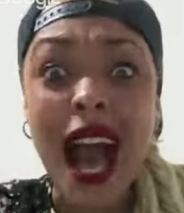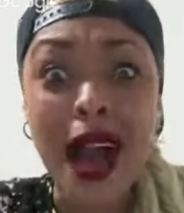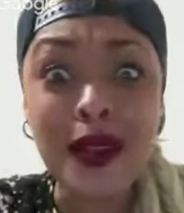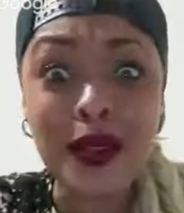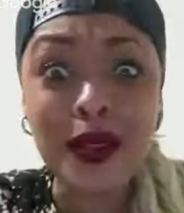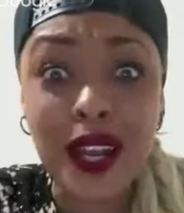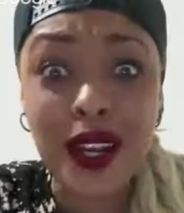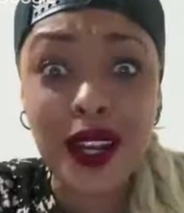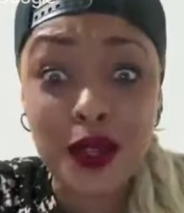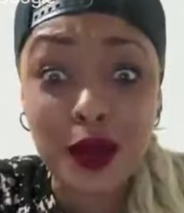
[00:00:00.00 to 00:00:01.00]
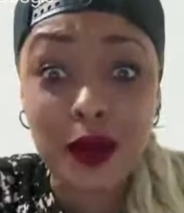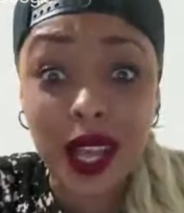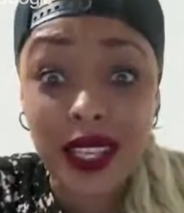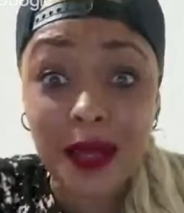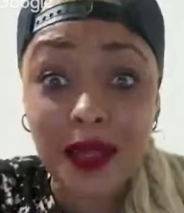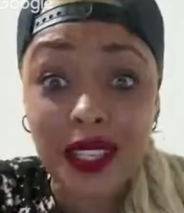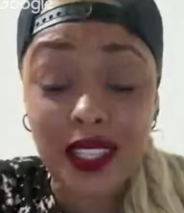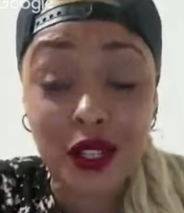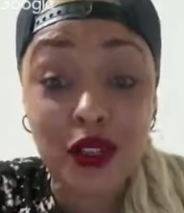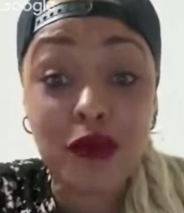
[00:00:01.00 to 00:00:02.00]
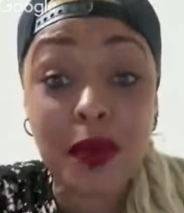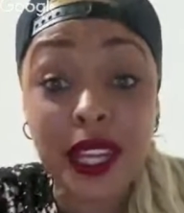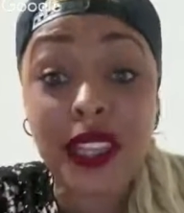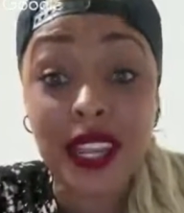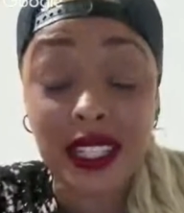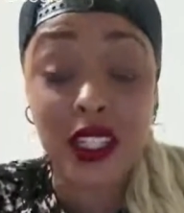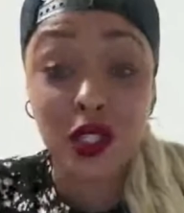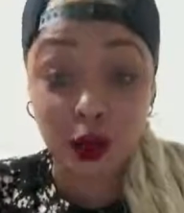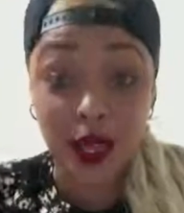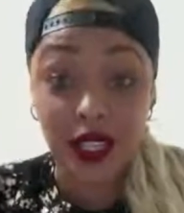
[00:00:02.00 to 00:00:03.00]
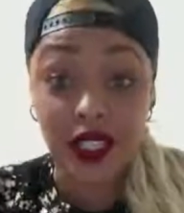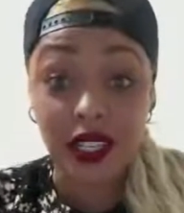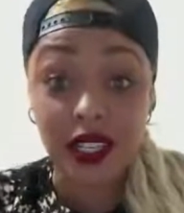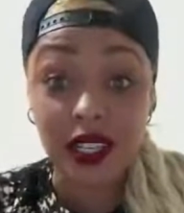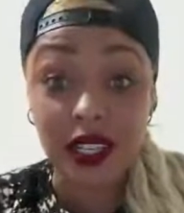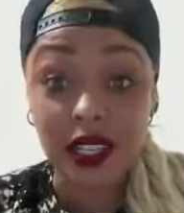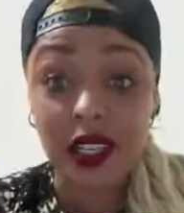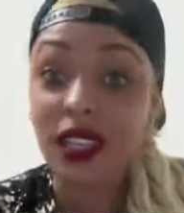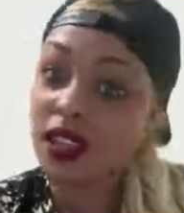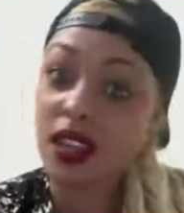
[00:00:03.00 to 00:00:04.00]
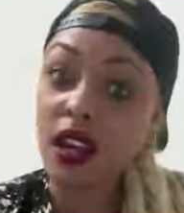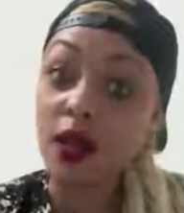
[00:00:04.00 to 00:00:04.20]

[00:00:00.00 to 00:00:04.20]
how do you not know you don't like something until you've been in that situation? You know, like,